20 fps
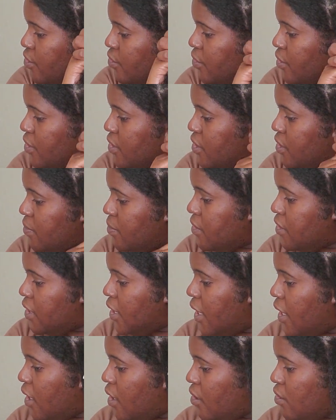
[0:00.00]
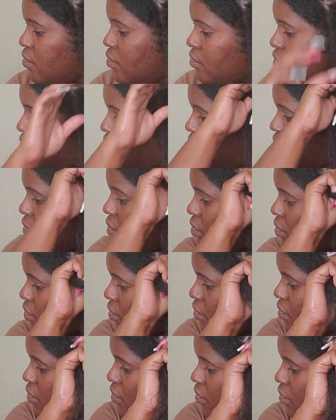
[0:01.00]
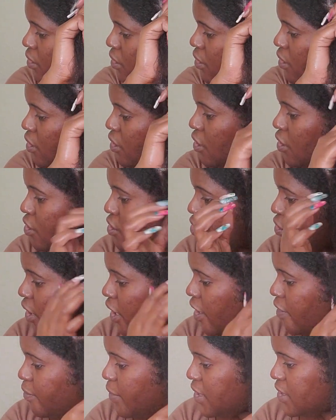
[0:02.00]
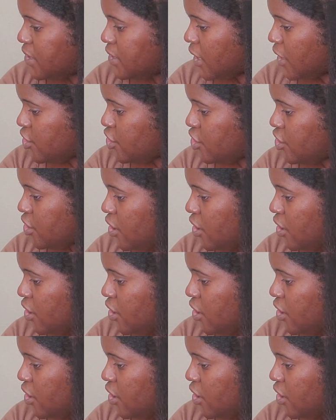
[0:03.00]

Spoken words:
twist them down. So I have my section